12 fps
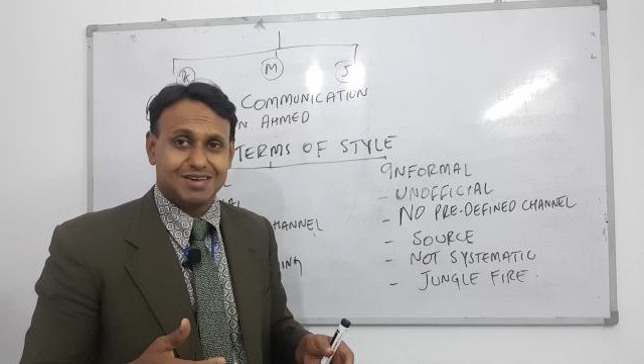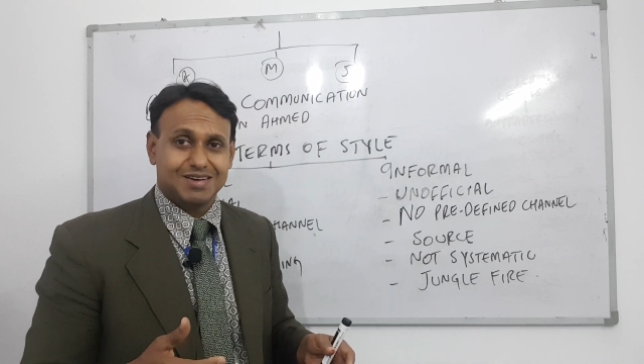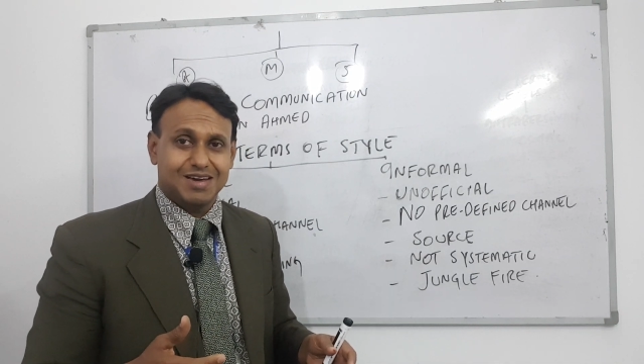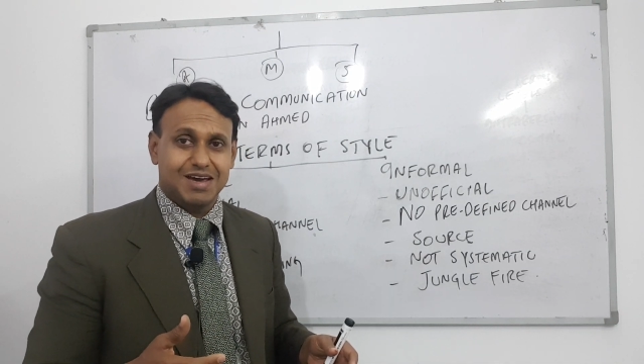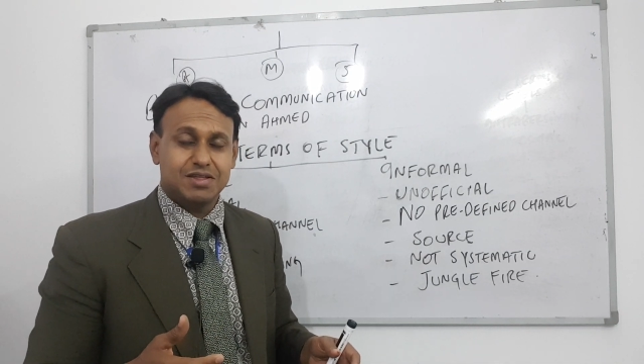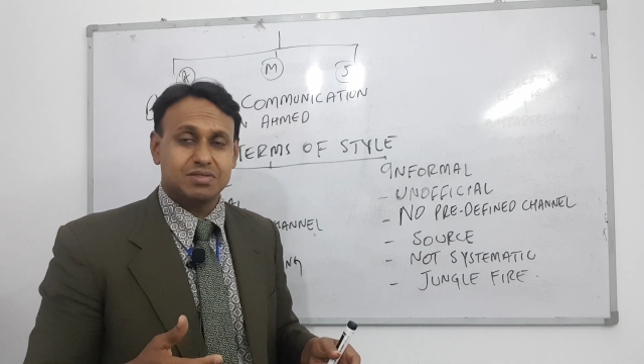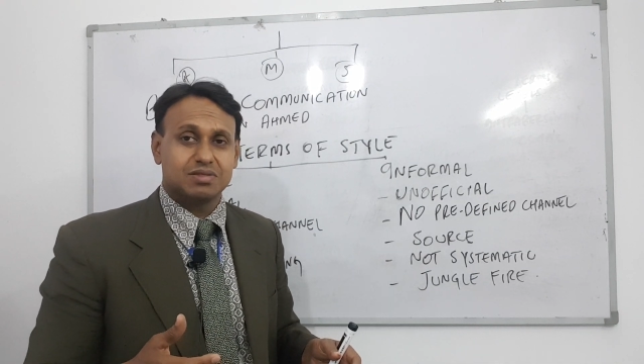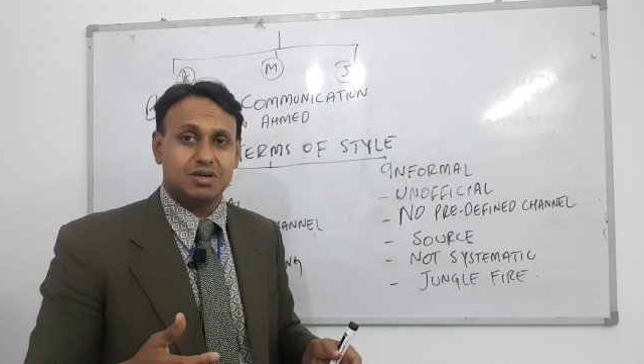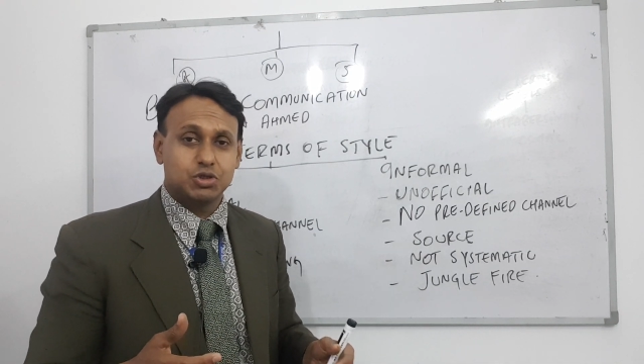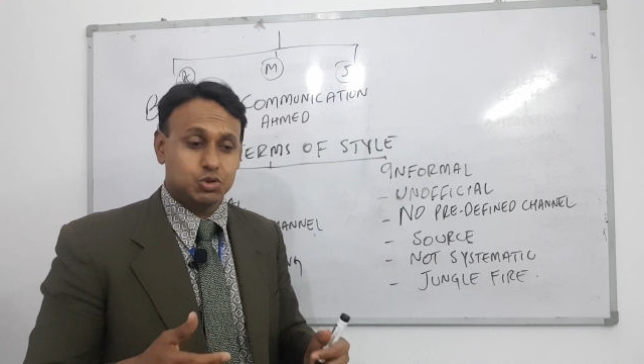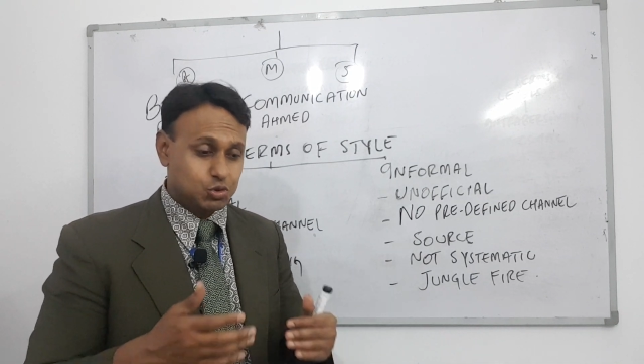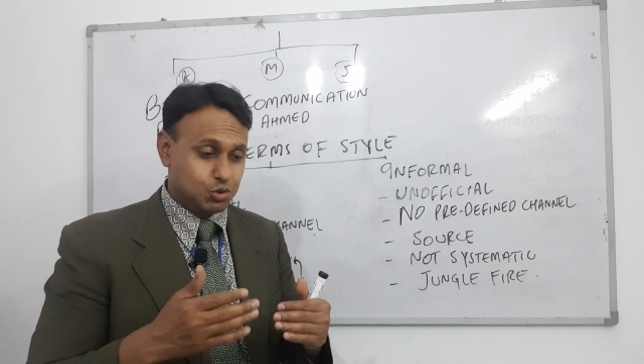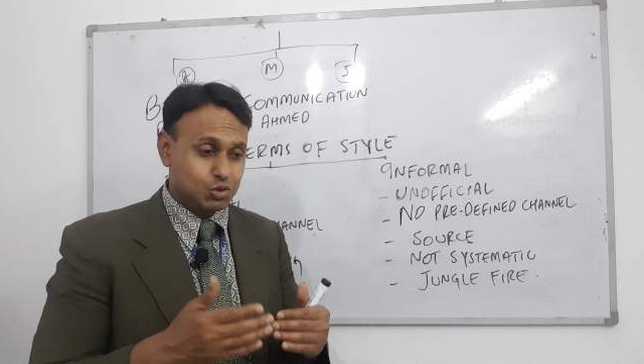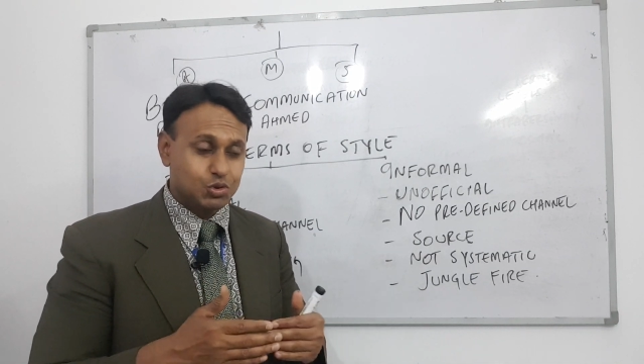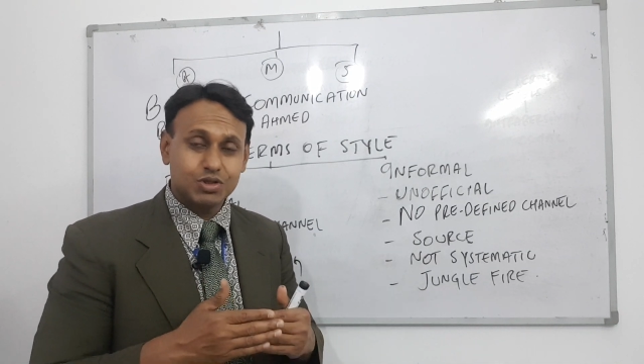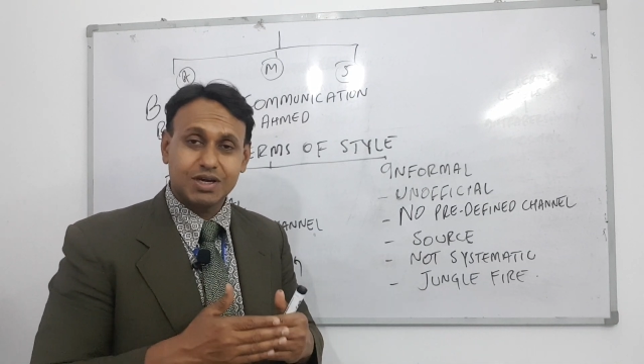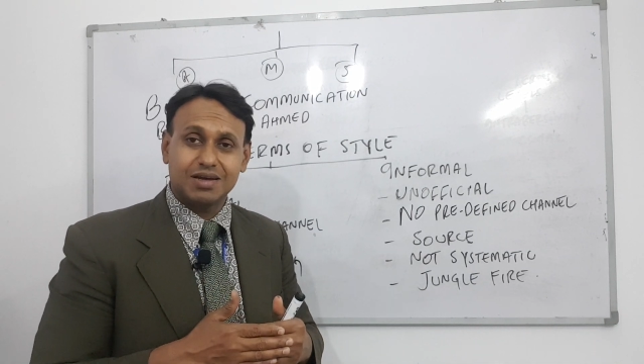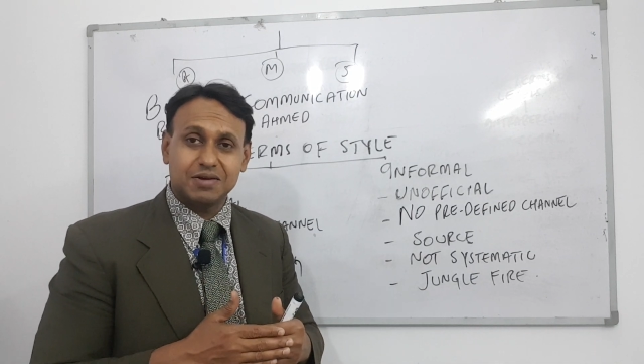And you don't know
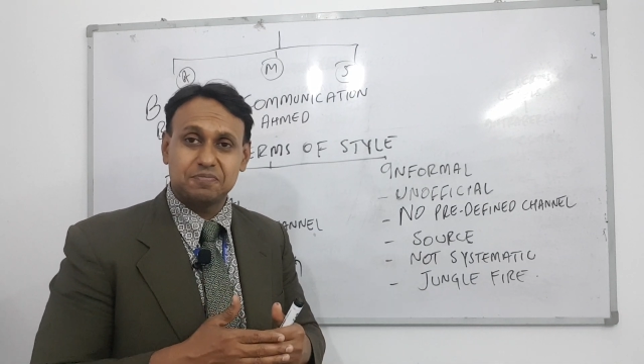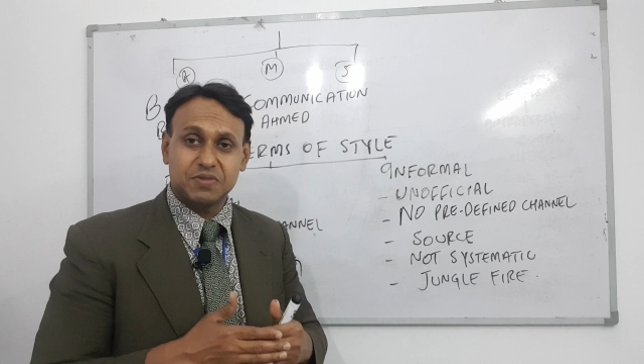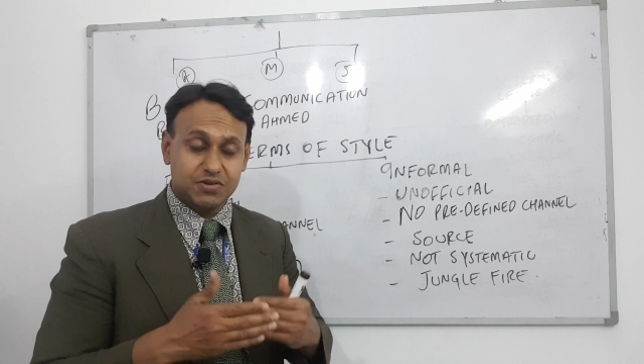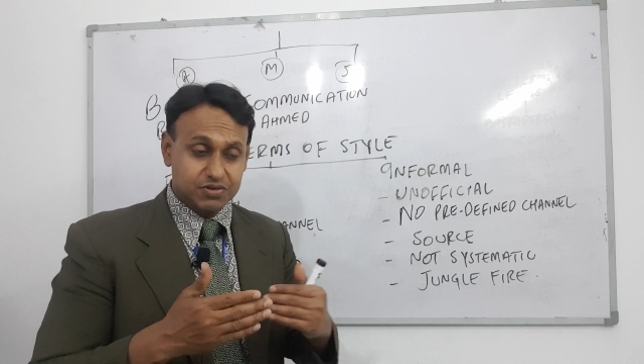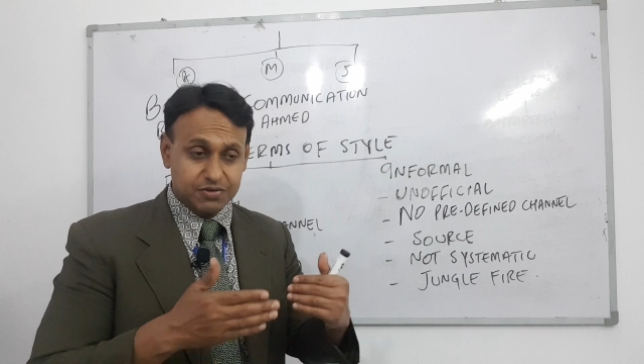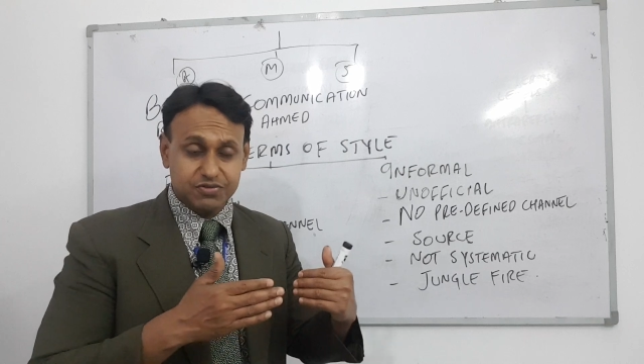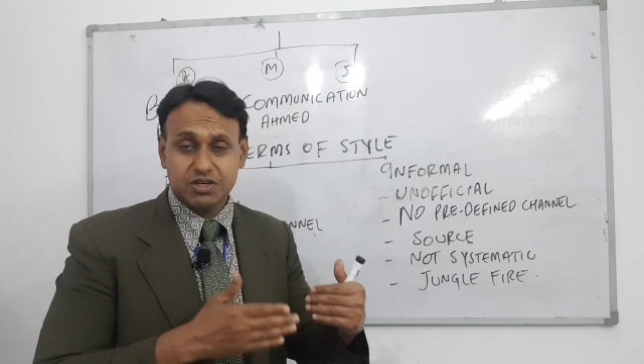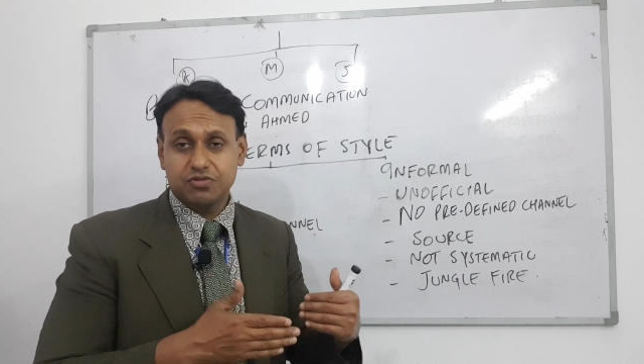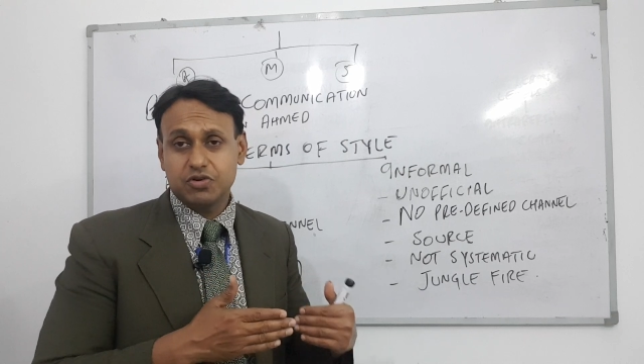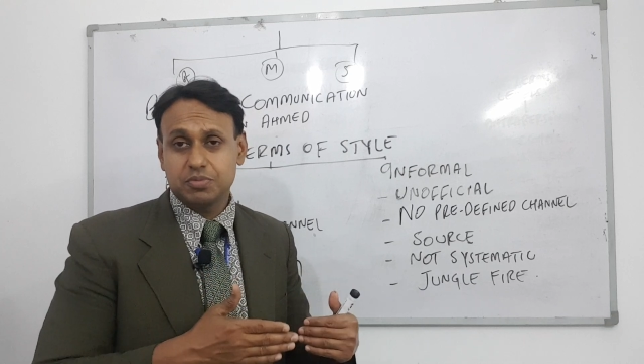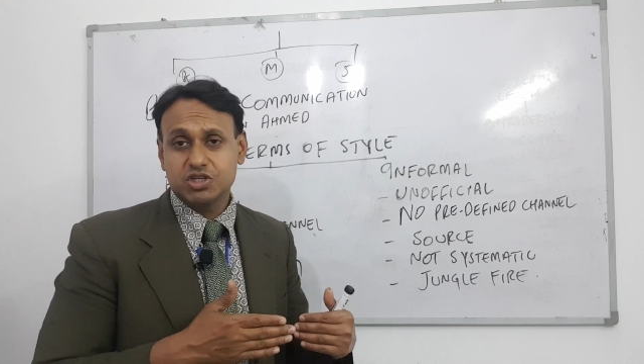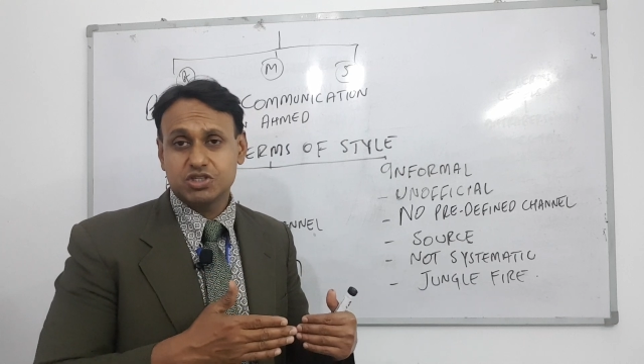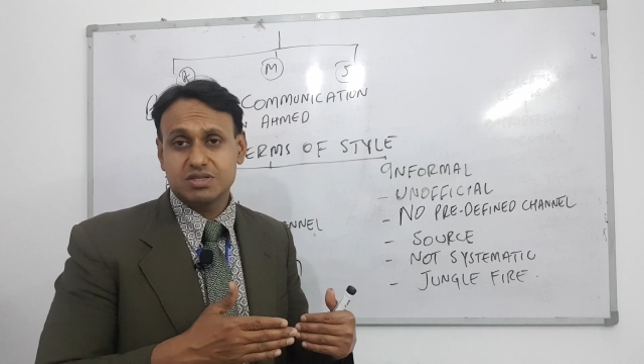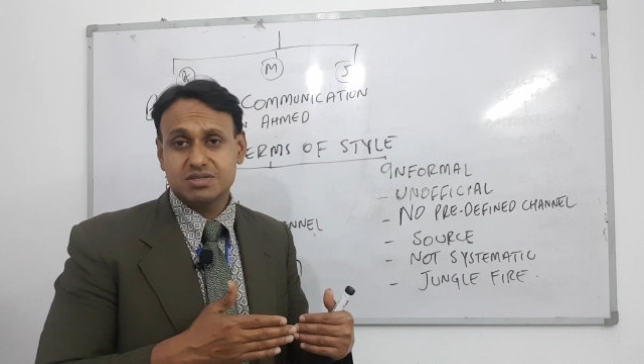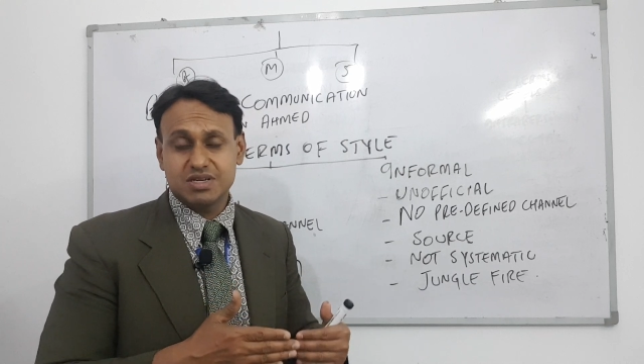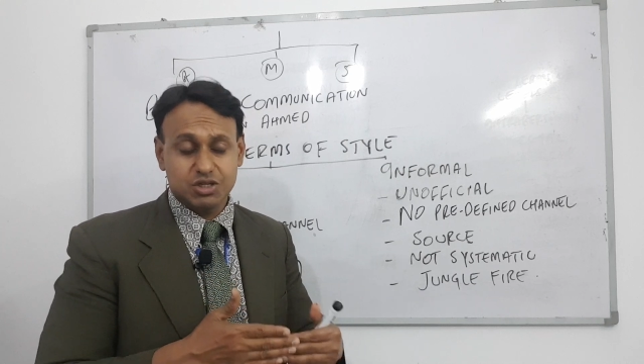even if the information is there,